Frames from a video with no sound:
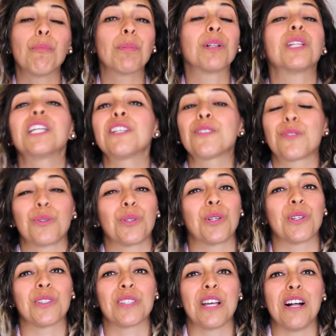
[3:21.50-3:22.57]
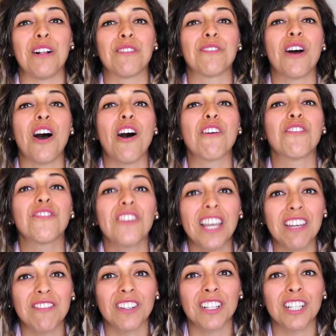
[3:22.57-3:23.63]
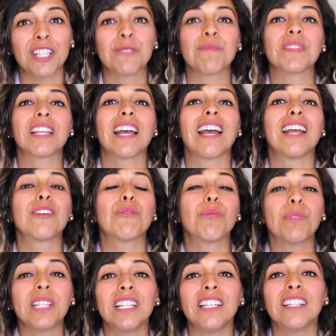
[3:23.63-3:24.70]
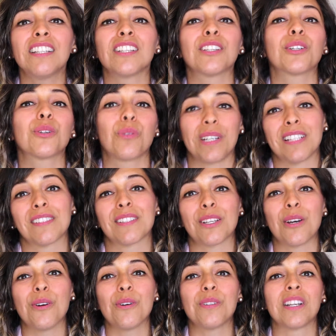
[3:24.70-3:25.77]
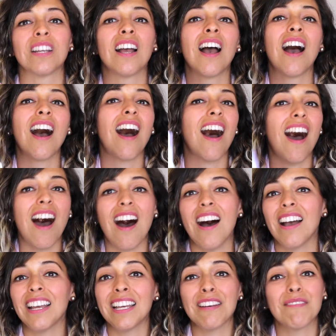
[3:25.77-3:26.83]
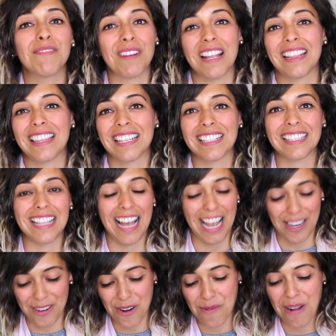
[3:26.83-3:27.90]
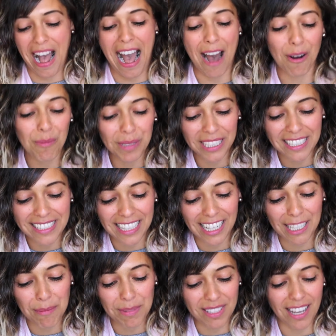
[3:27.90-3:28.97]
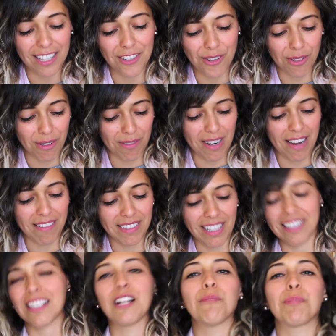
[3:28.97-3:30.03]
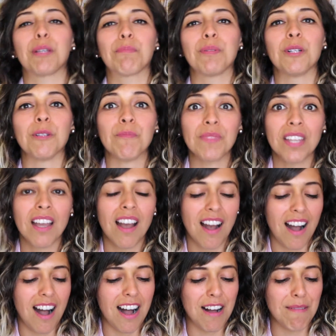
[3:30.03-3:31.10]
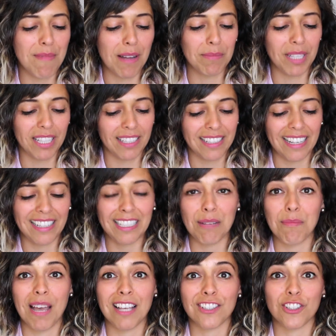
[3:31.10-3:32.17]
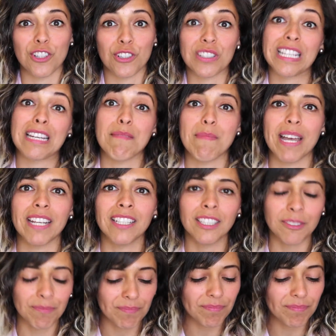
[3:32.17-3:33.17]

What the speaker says: please do yourself a favor and read the Queen's Code. I have read this, I don't know how many times. I joke around, I tell people I'm like getting a master's in men.